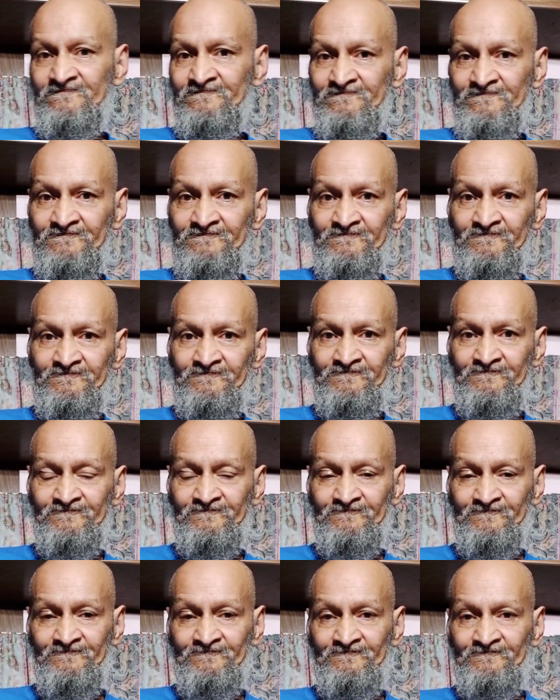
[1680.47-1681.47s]

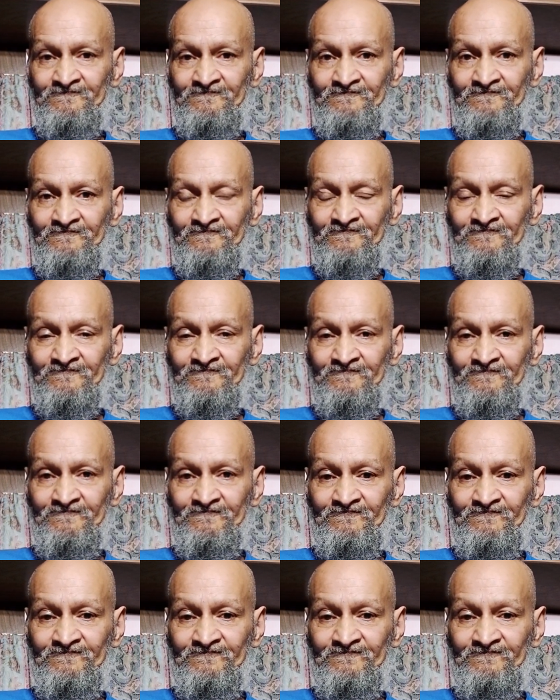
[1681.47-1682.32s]
Nothing is said.